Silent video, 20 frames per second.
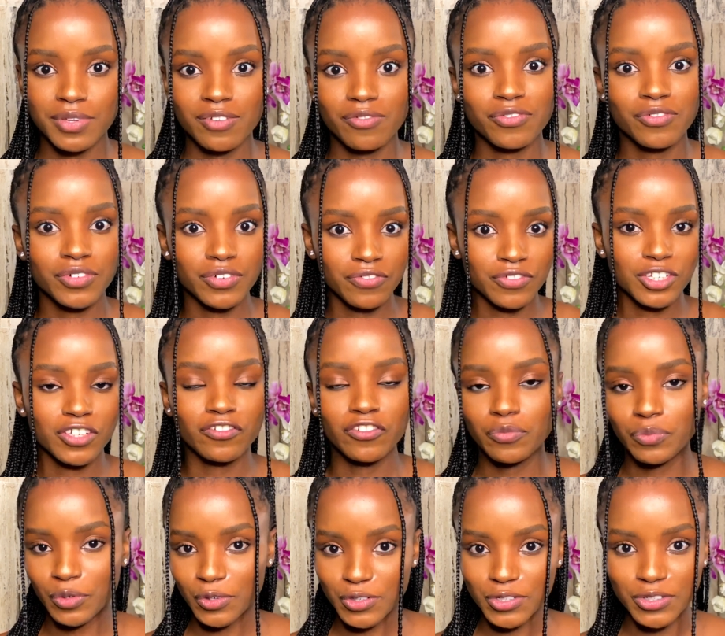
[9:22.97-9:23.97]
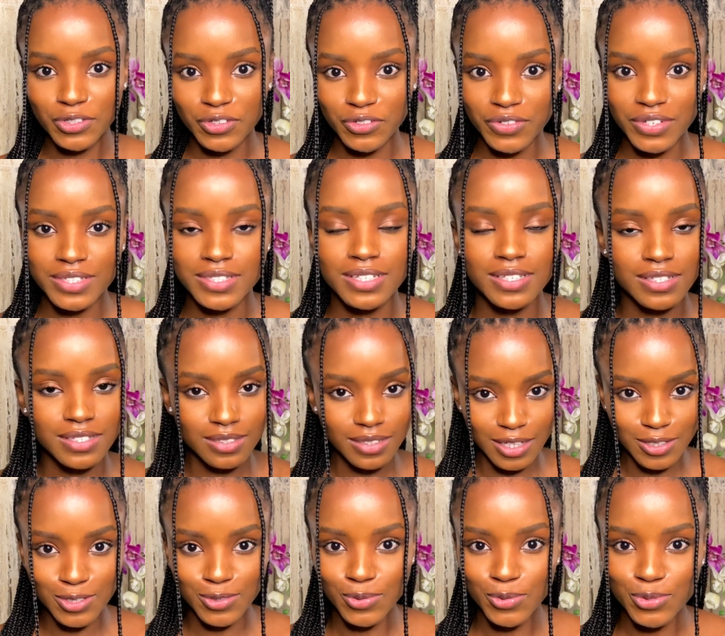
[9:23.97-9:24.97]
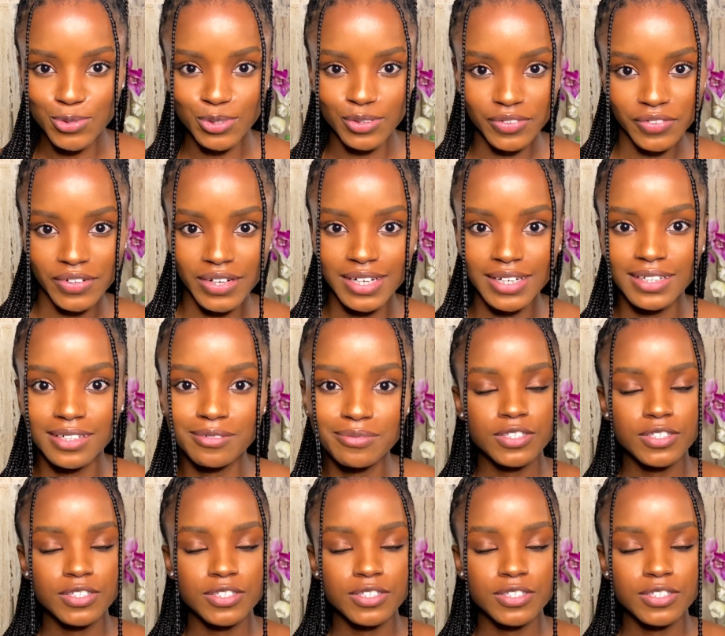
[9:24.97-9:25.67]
50 for personal reasons, that's also fine.